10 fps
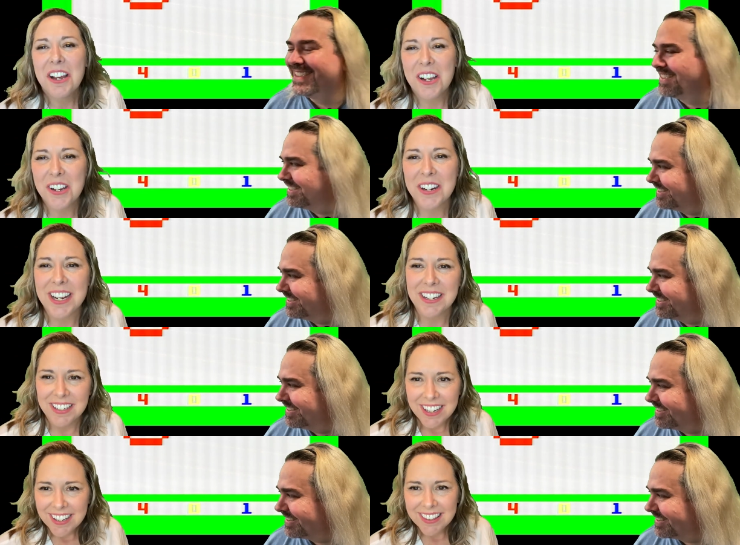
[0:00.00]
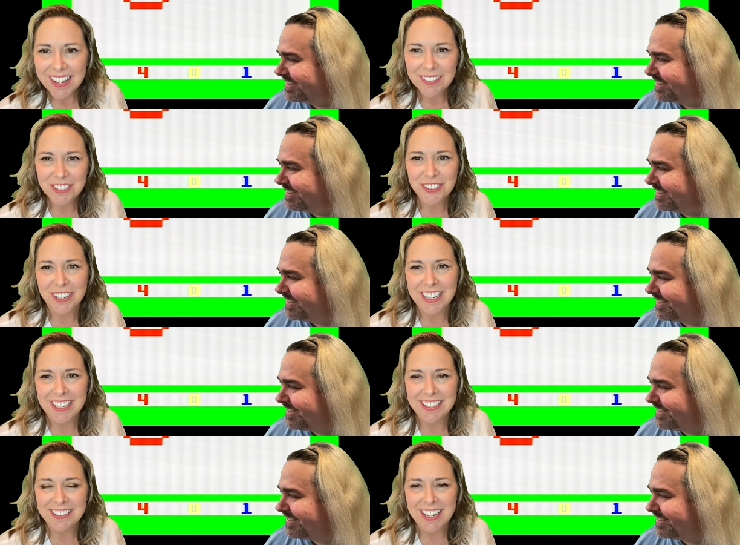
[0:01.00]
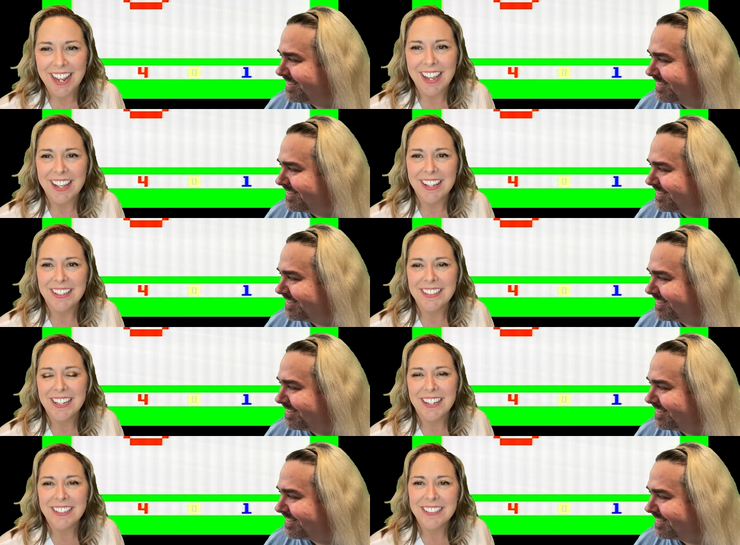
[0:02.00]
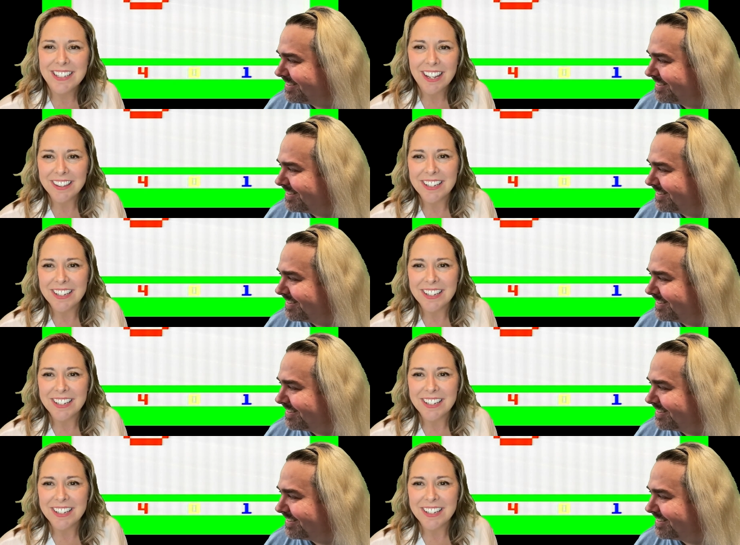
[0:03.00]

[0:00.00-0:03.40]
Speaker 1: All right. Thanks for joining us, and uh, see you on the